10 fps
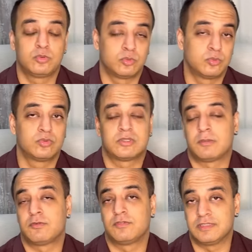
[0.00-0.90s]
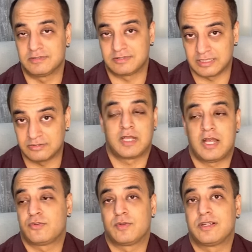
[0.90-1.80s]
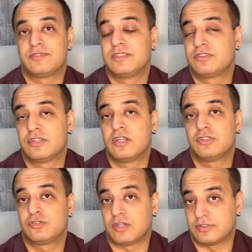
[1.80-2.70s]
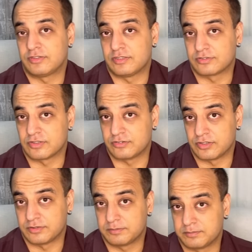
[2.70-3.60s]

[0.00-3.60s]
do some of these things as far as this transit is concerned.